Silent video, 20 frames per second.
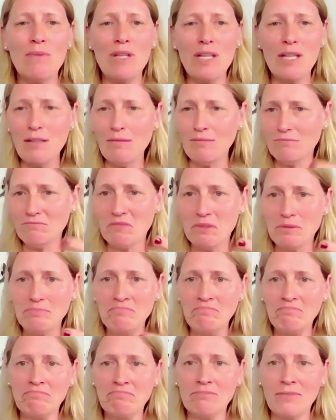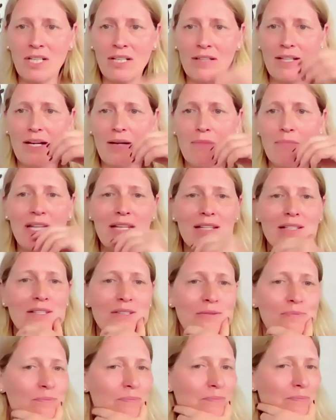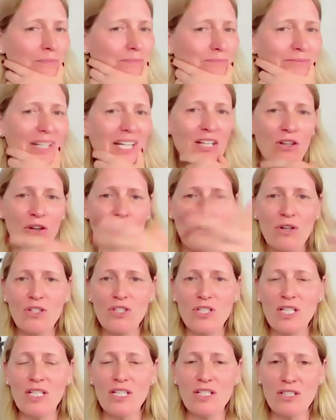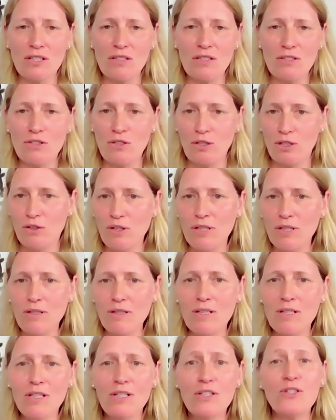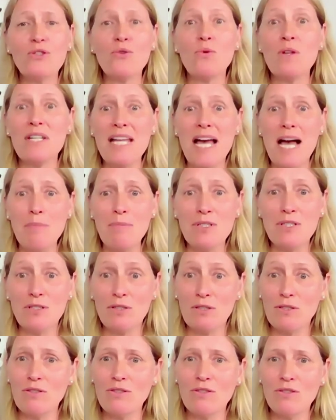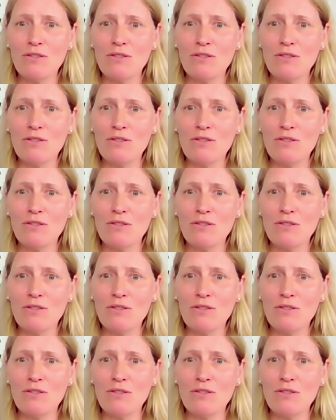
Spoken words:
to me, that means encouraging each other to learn, to adapt,